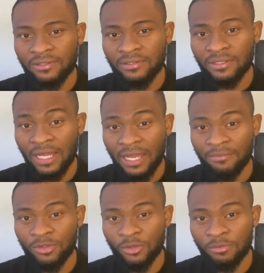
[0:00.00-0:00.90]
tab
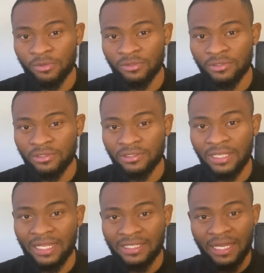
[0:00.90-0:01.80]
you opened,
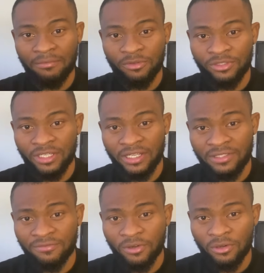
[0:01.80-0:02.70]
that tab you checked
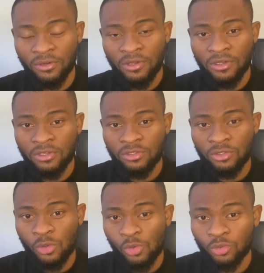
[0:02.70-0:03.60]
for
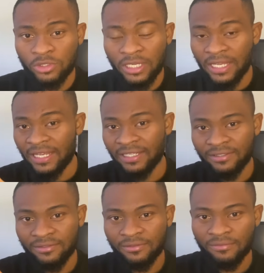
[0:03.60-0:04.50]
schools in.
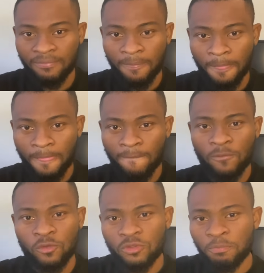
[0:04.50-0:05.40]

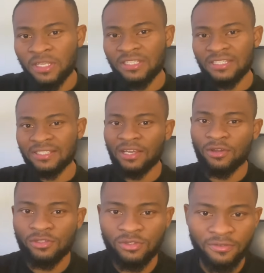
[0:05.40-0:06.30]
You pick the
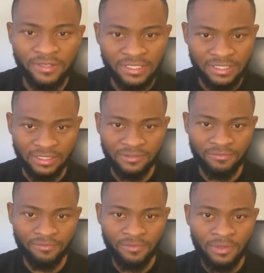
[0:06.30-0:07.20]
second university.
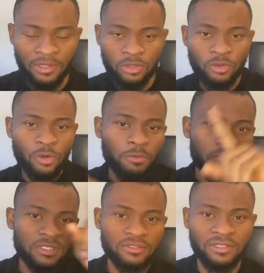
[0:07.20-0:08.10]
You
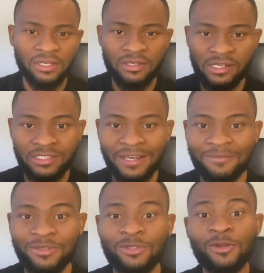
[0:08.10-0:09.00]
open it on another tab.
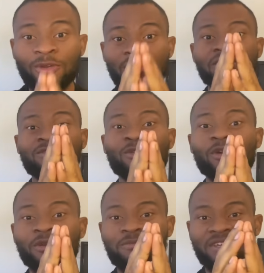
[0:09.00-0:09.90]
It's
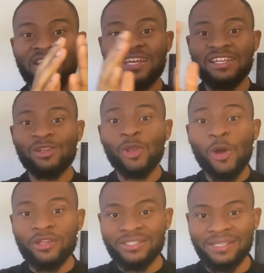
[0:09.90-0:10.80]
gonna be a
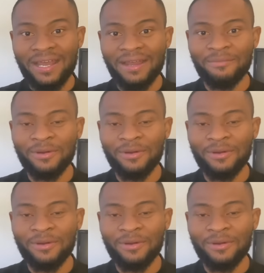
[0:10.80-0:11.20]
long tab,